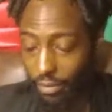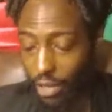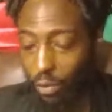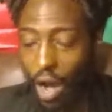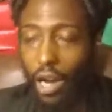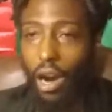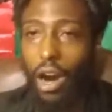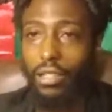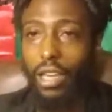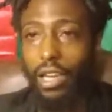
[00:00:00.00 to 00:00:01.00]
That's why
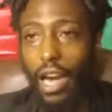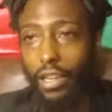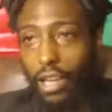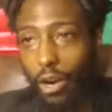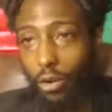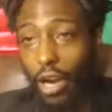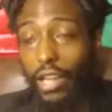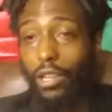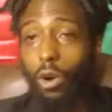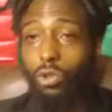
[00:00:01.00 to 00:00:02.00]
God say you
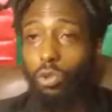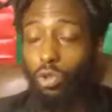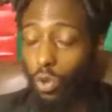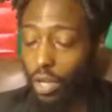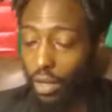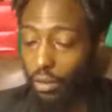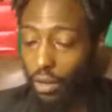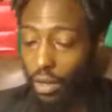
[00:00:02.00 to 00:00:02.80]
hate those who dream.